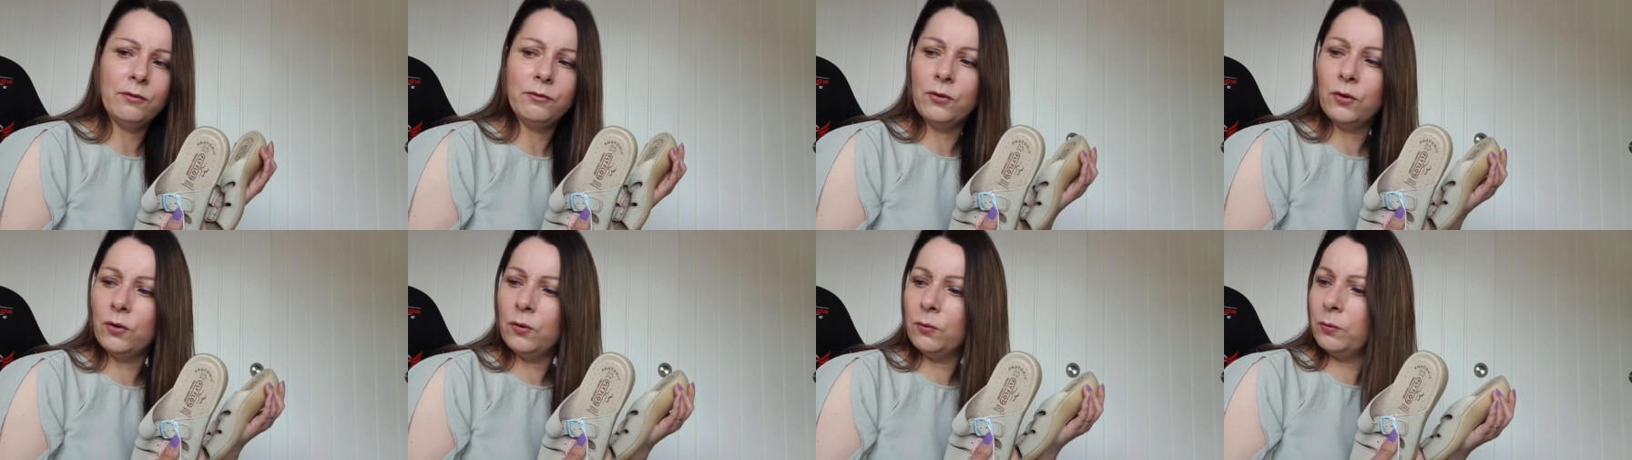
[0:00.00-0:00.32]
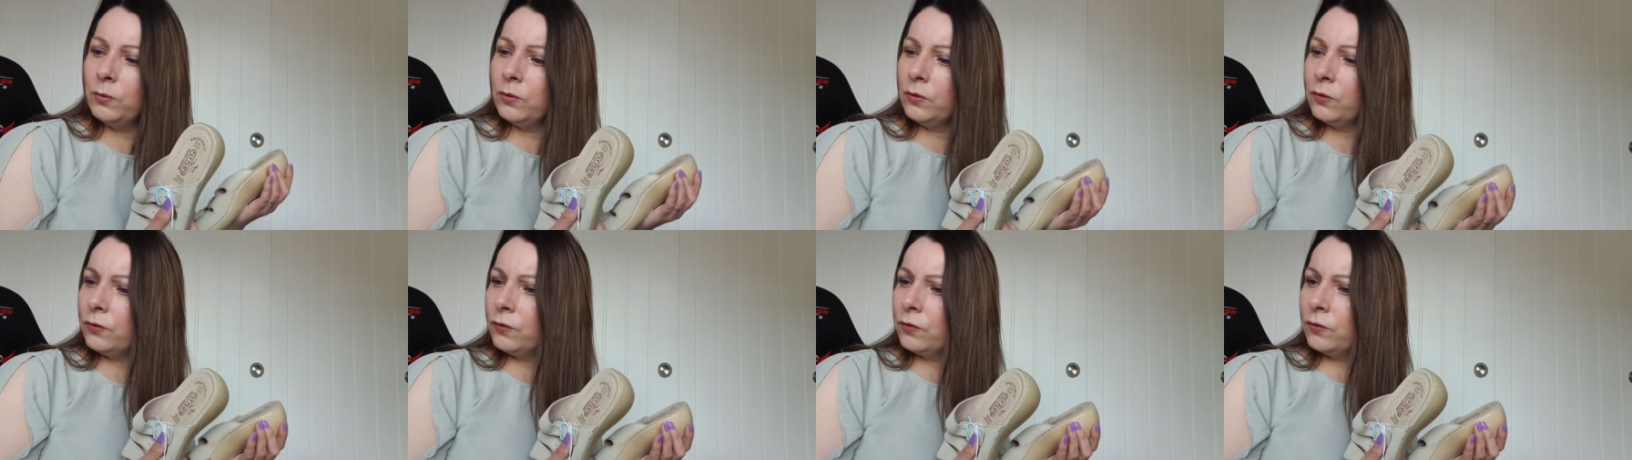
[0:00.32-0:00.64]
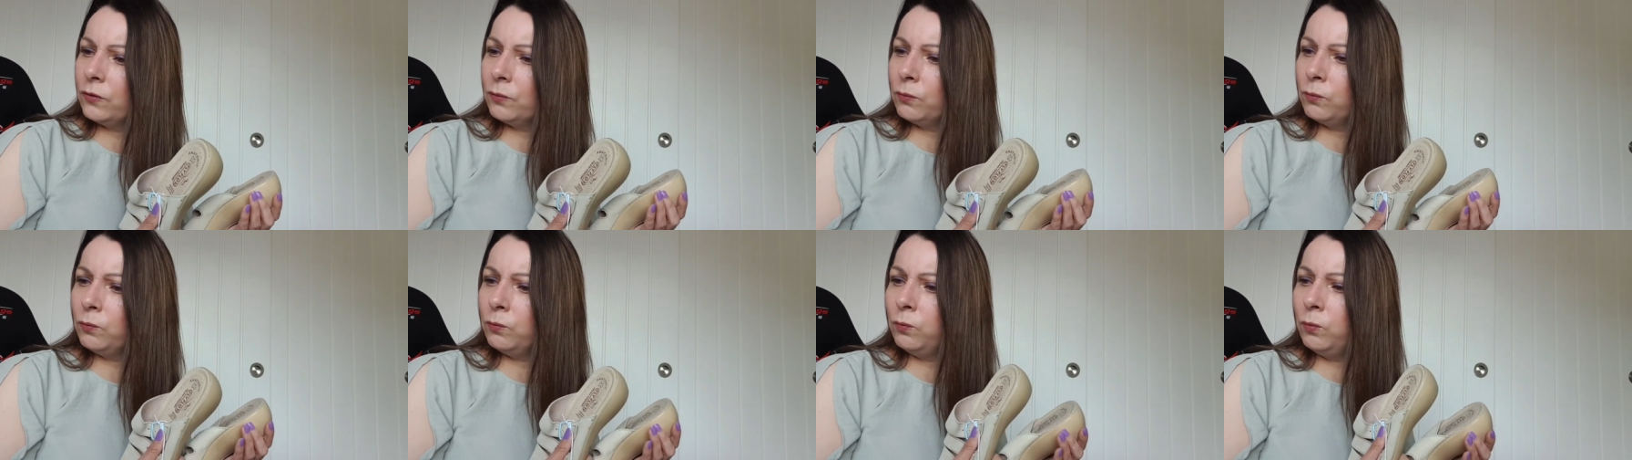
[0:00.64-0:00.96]
i thought
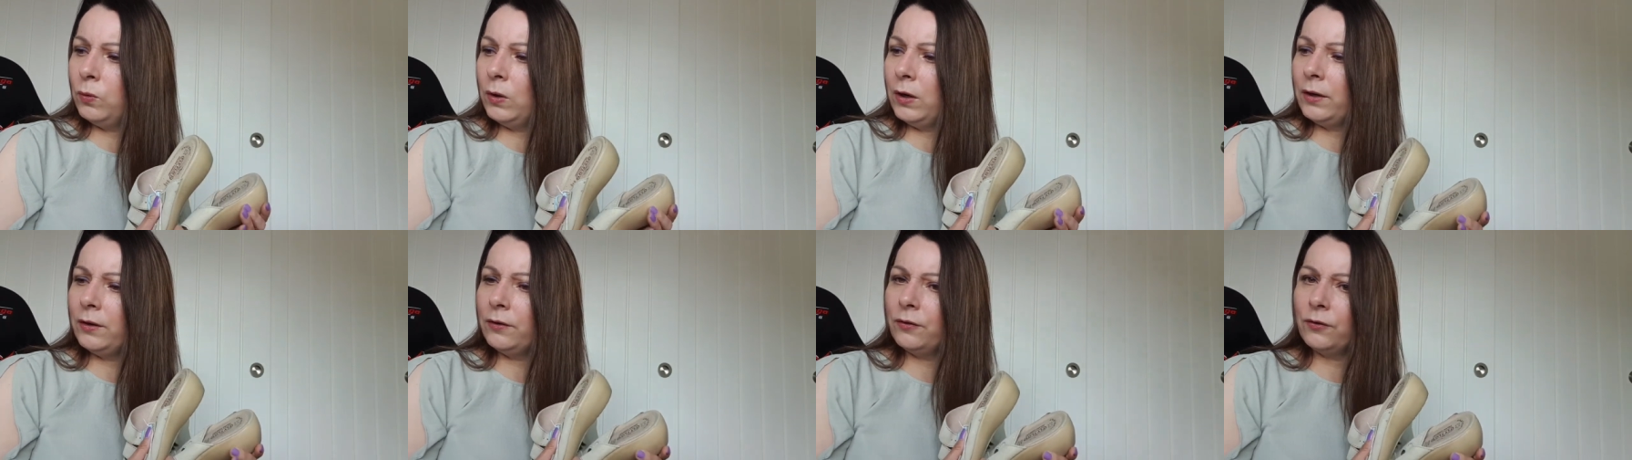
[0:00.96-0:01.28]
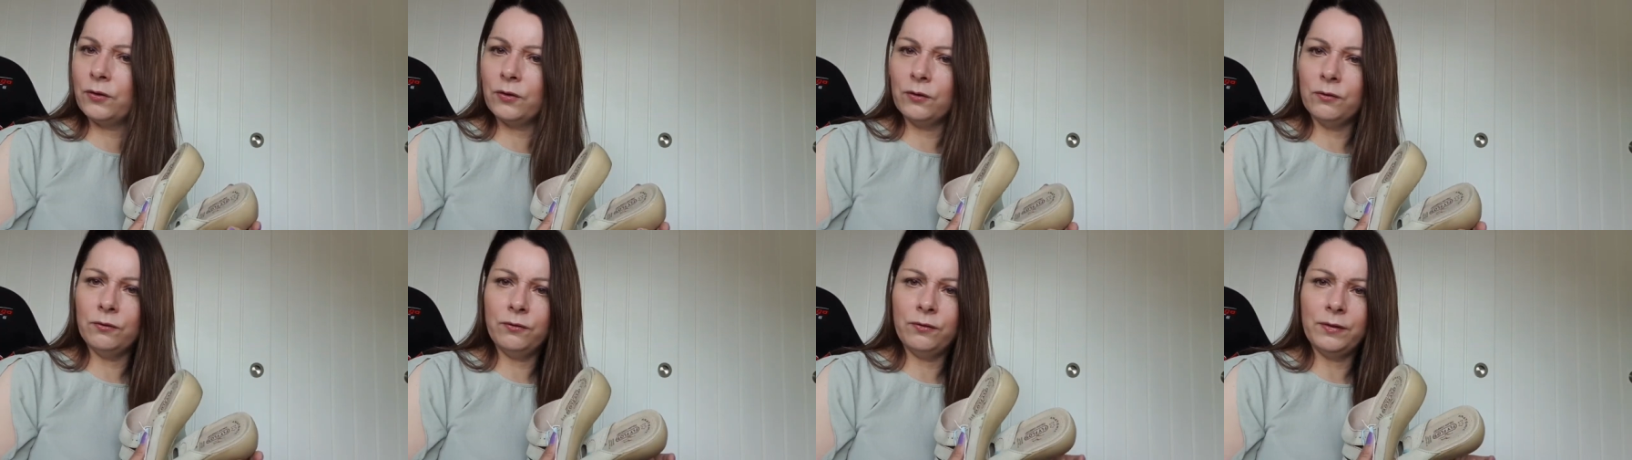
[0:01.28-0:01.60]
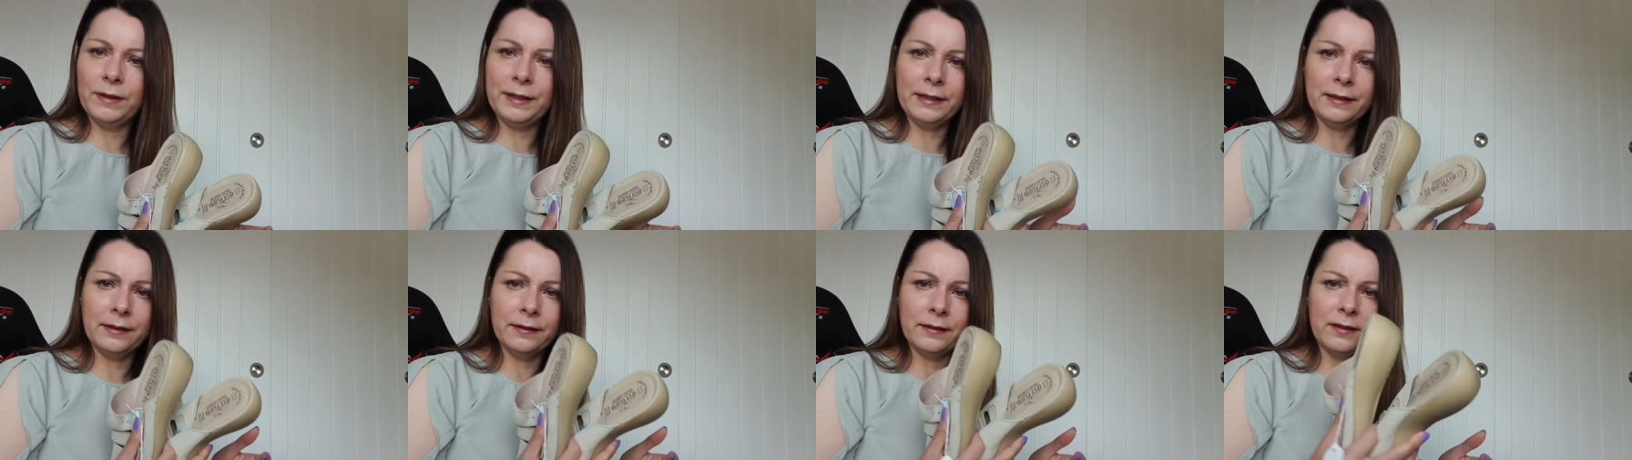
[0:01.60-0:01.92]
was worth
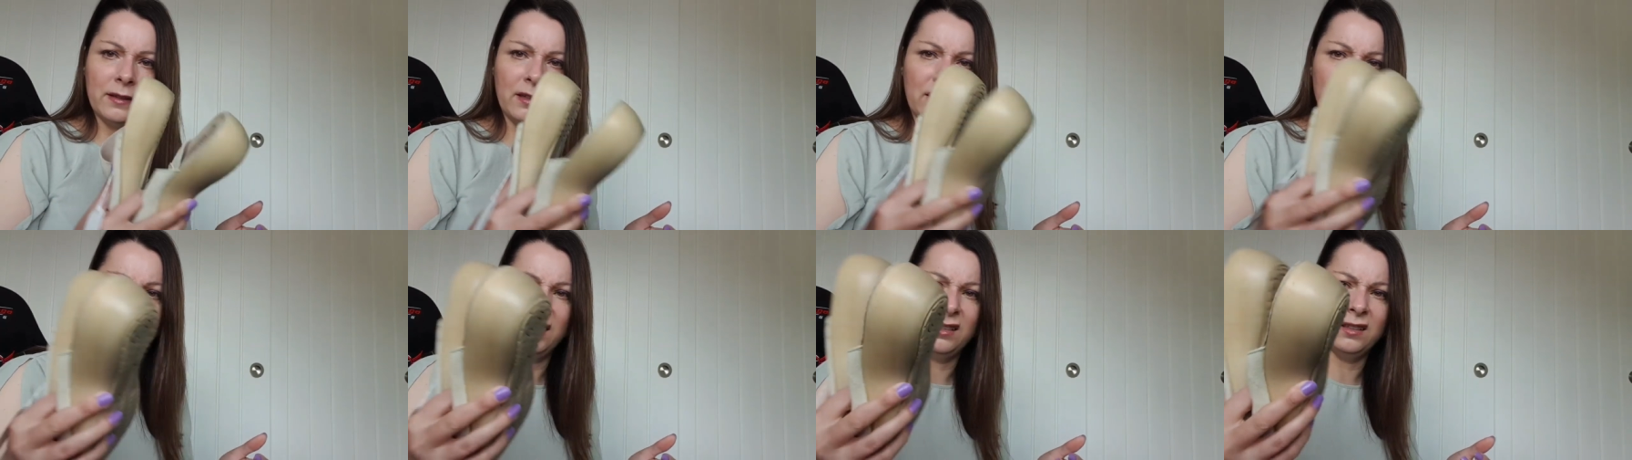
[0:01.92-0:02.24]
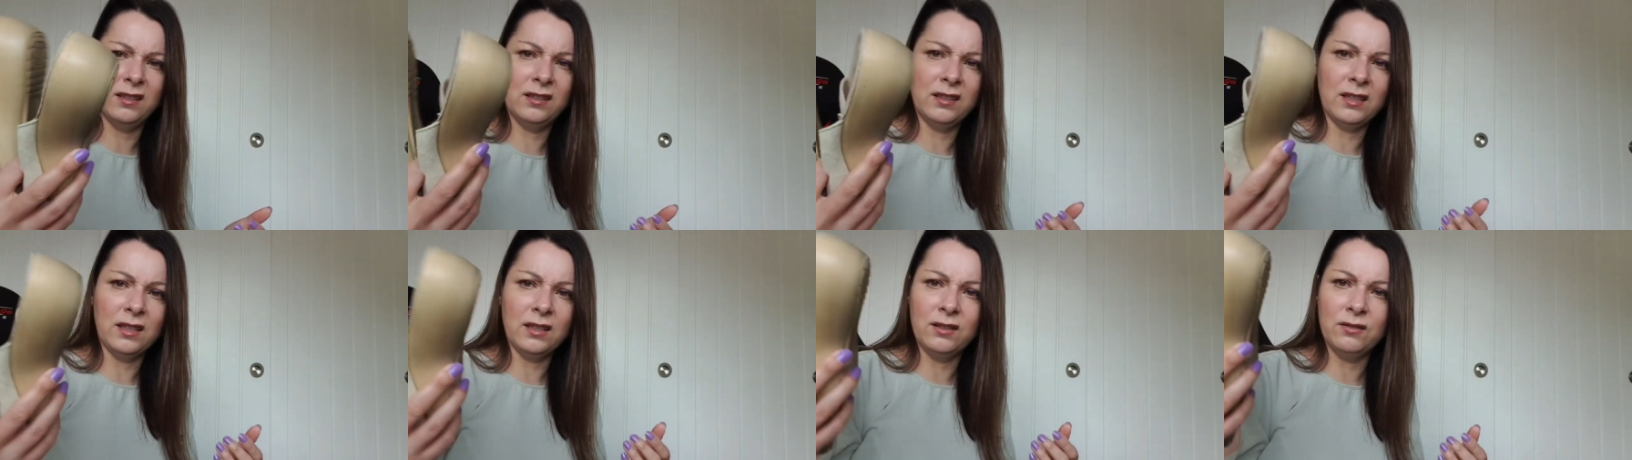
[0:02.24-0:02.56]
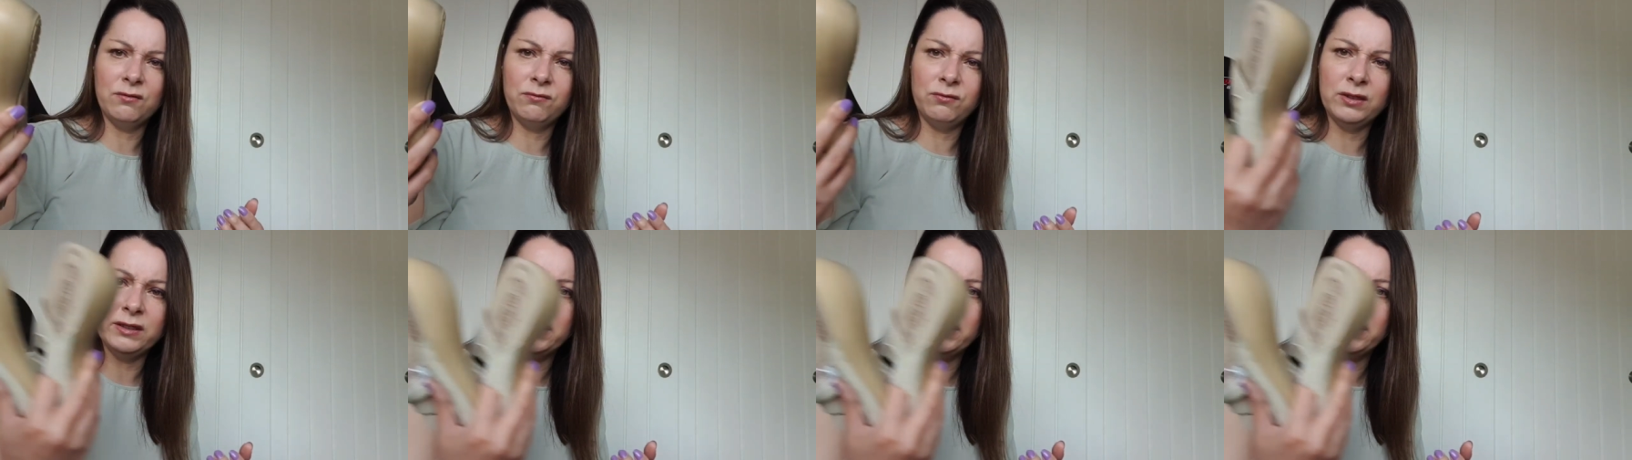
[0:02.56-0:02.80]
something so and i